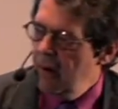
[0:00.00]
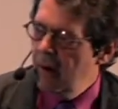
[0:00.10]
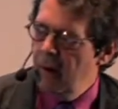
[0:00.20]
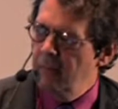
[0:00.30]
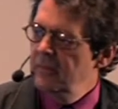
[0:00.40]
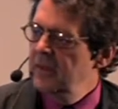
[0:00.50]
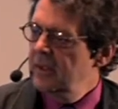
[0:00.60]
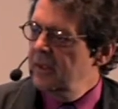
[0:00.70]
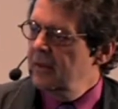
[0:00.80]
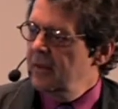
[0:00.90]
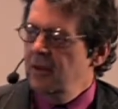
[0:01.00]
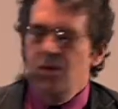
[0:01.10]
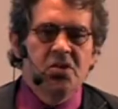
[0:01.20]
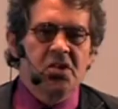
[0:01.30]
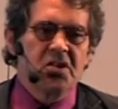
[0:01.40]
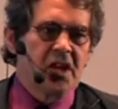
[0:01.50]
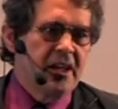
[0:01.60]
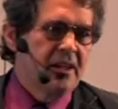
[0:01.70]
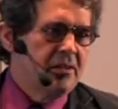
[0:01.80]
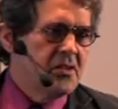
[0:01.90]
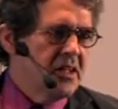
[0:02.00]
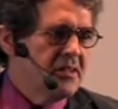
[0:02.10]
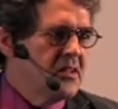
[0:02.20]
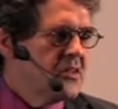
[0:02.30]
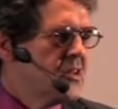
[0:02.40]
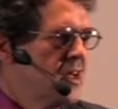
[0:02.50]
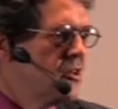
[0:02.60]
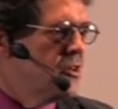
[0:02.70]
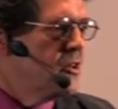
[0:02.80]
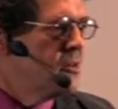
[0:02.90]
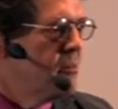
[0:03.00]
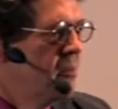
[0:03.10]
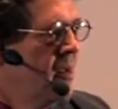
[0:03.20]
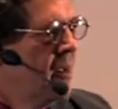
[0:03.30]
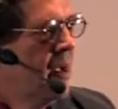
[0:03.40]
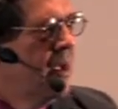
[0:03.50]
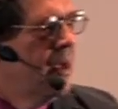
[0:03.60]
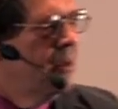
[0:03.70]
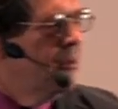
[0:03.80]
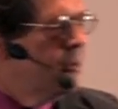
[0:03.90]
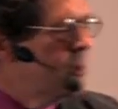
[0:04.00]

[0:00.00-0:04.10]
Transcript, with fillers: Um, the news executives at these stations and the